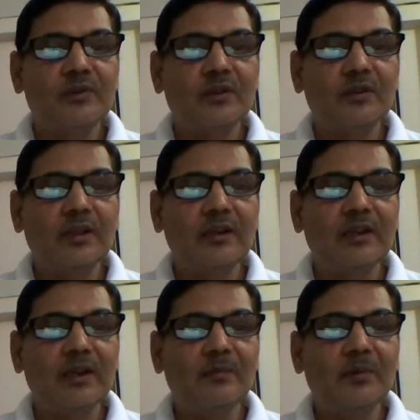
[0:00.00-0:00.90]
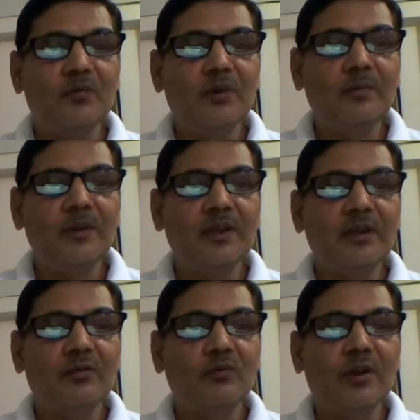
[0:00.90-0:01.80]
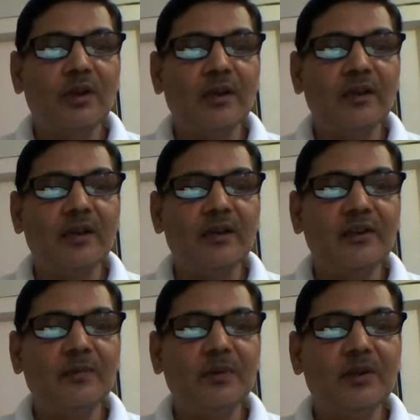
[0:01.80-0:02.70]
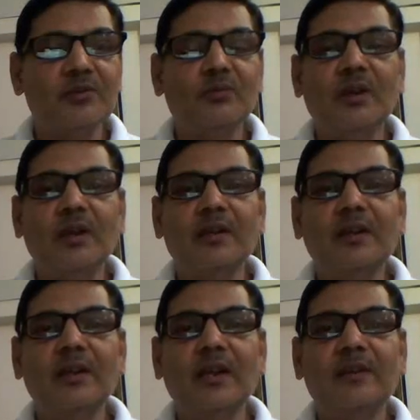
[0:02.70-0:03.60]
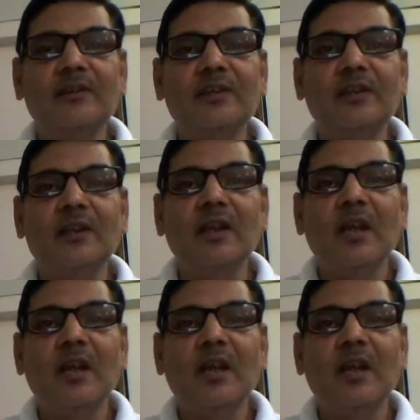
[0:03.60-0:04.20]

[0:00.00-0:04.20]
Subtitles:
that number will be here 180 plus 190,